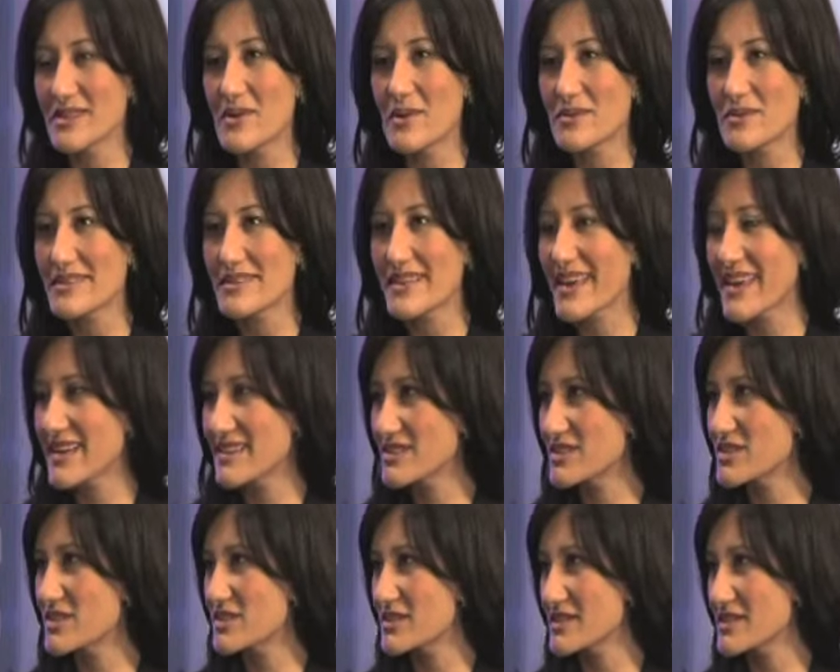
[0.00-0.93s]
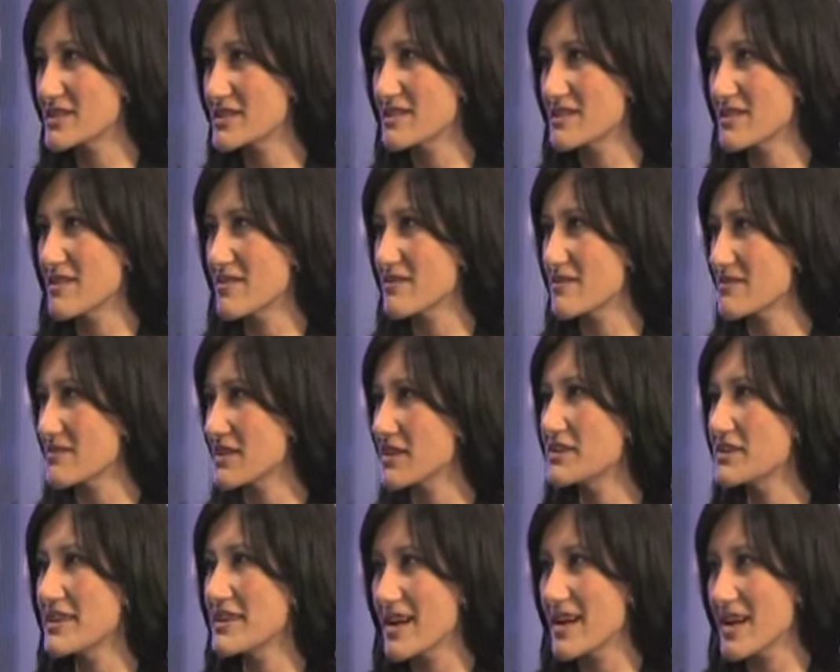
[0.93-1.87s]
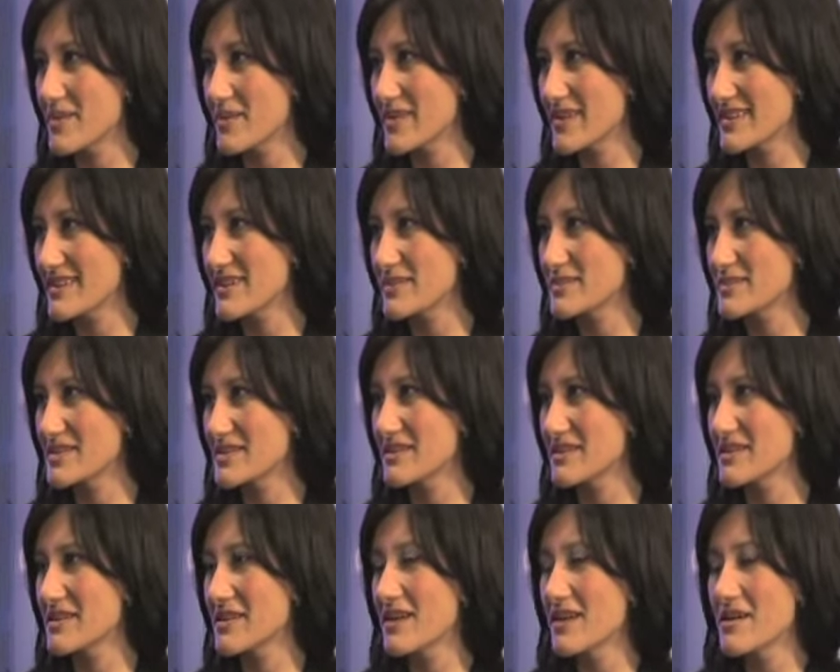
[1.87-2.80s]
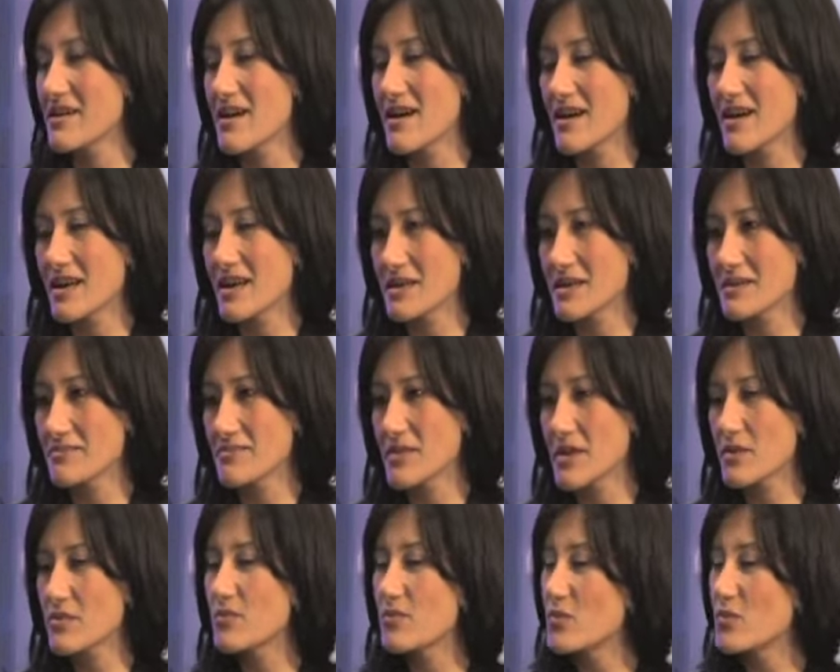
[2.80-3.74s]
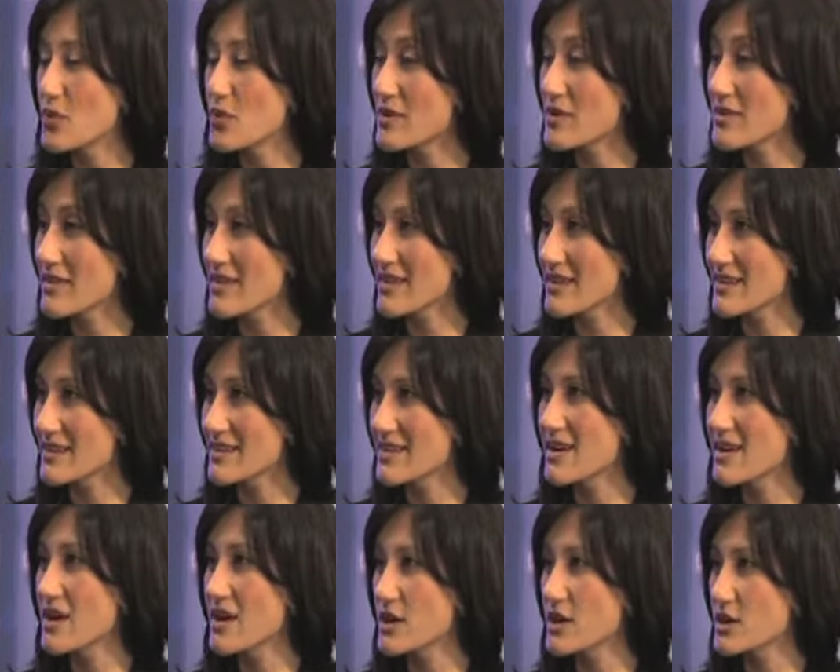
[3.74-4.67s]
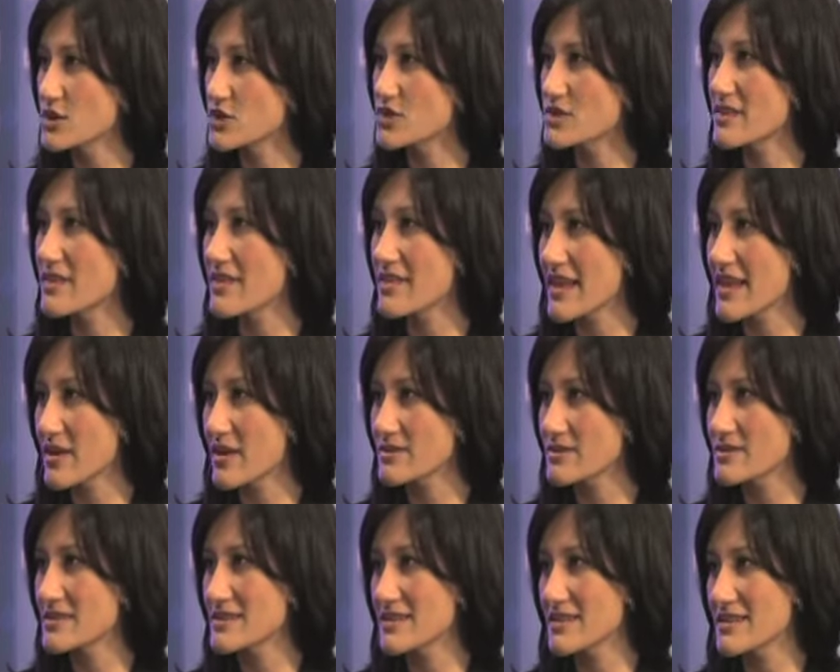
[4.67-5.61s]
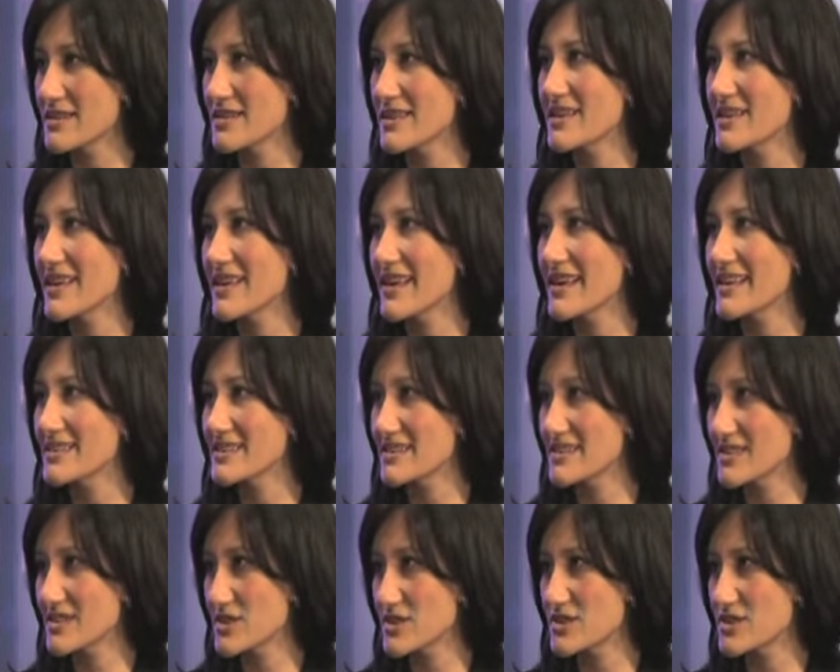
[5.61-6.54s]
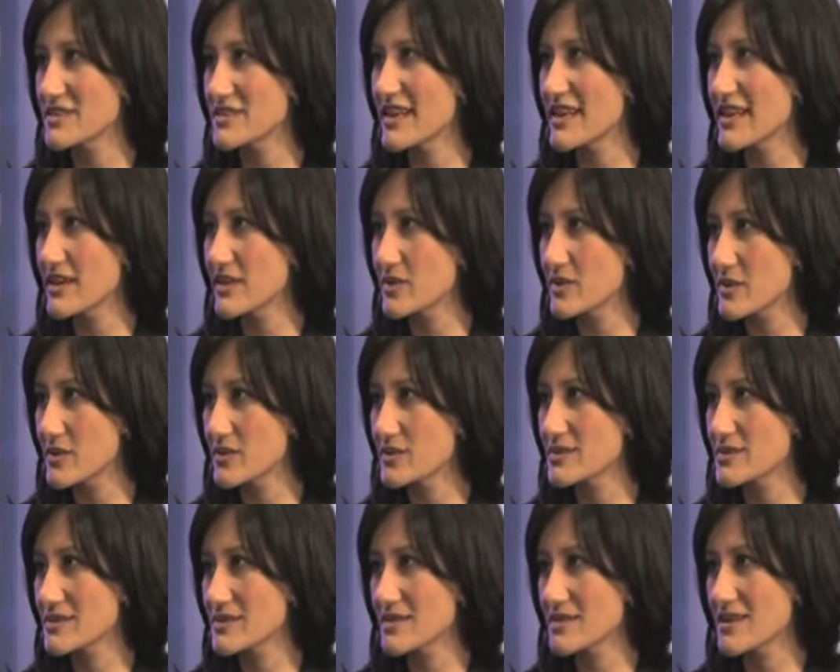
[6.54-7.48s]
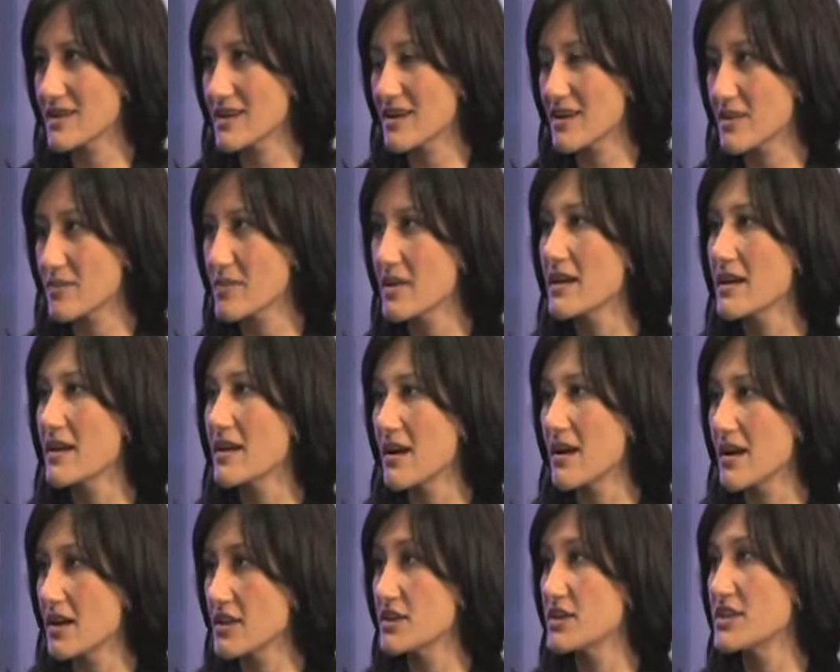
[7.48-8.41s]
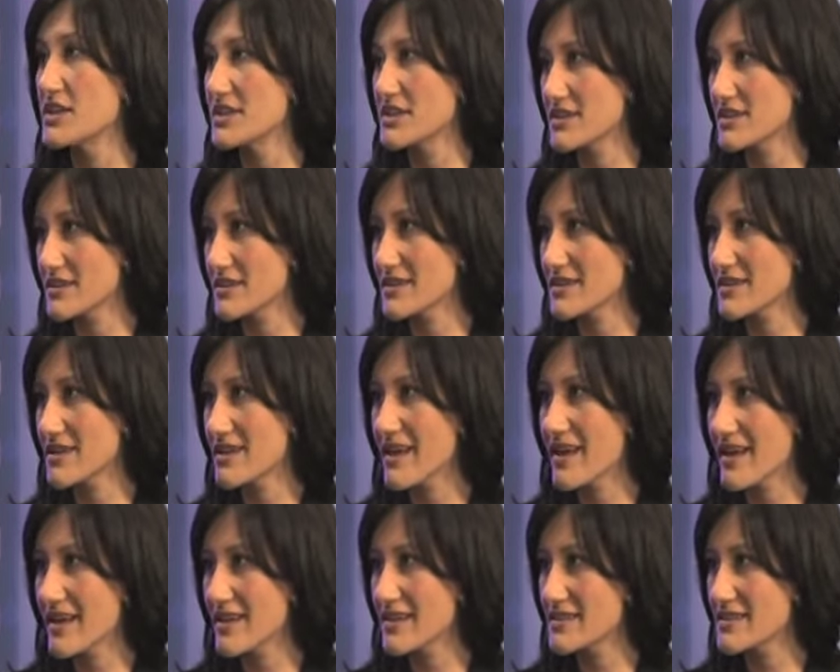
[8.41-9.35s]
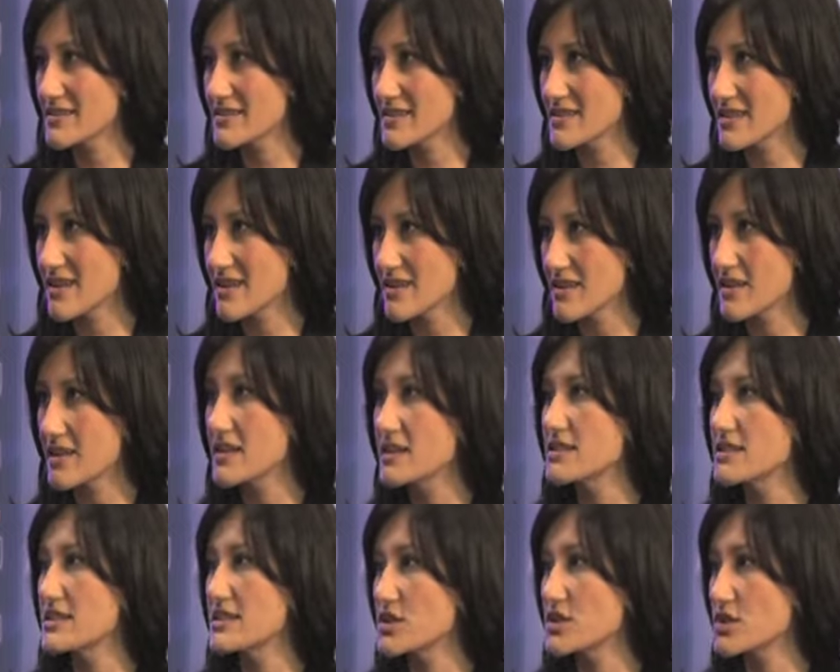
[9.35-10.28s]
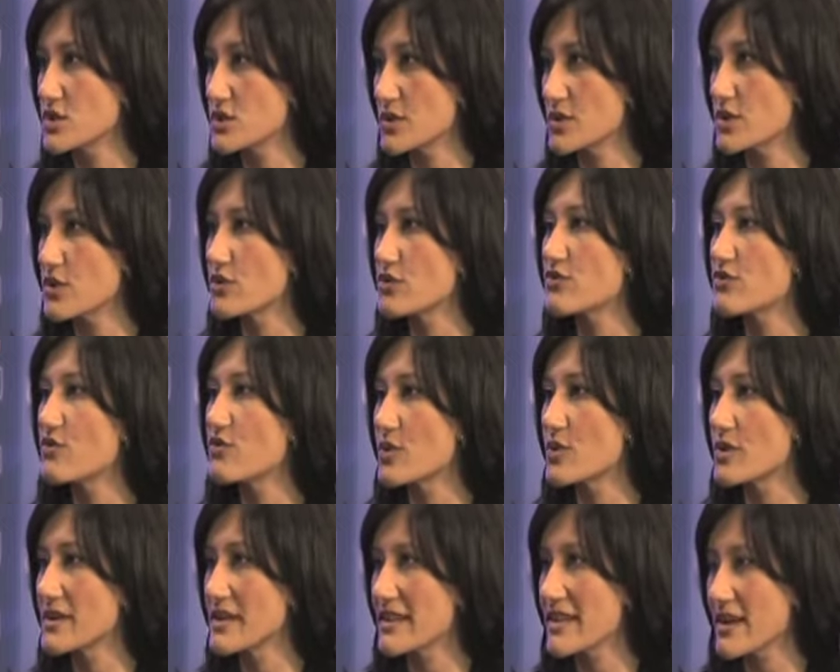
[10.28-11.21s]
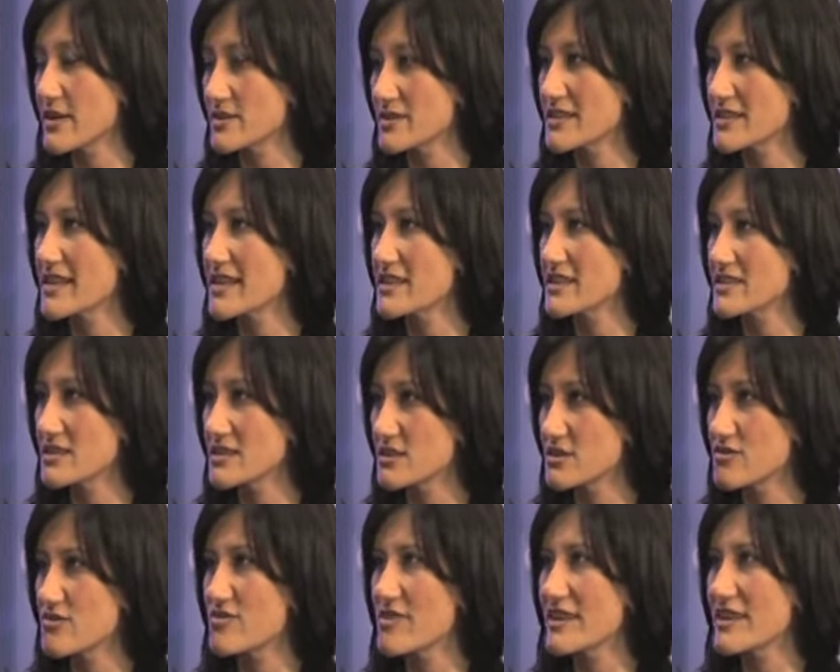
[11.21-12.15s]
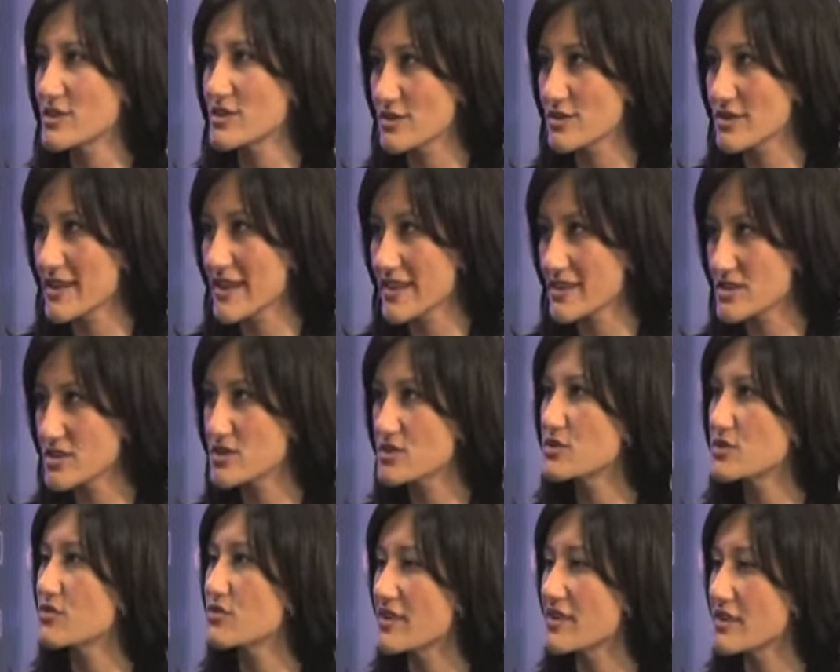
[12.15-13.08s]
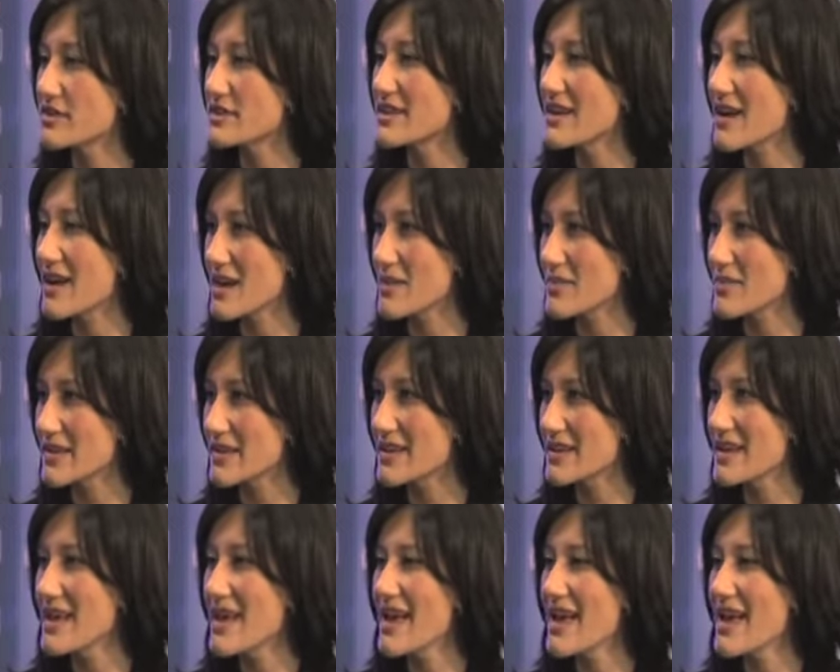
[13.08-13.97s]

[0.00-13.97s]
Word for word: Colon cancer is uh, very common, up to um, more than 100,000 cases are diagnosed um, a year, and uh, in addition to another 40,000 cases of rectal cancer, so very common.